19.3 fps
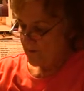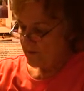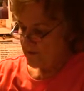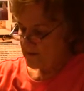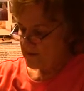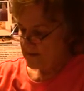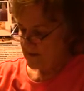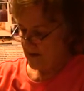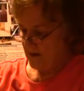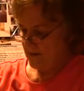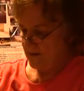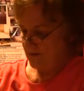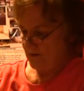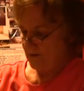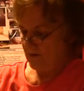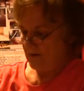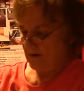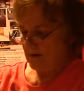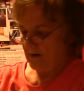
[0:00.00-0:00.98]
and a
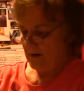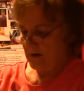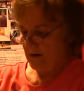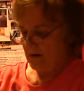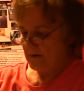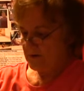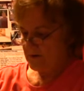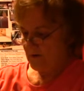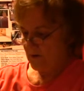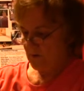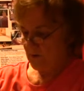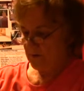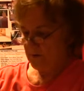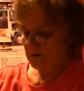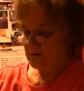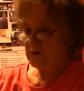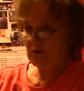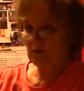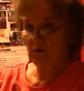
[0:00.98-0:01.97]
sander uh, so that we
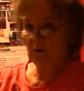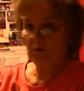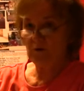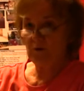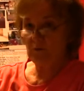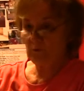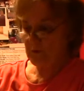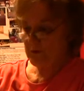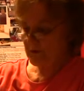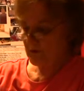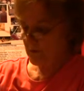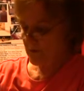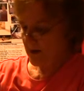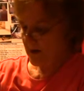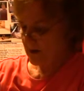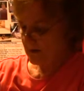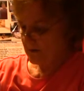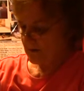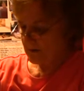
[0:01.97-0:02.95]
could do our own winter
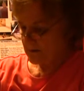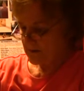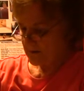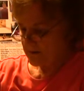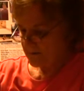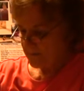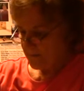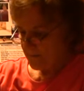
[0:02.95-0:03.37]
maintenance.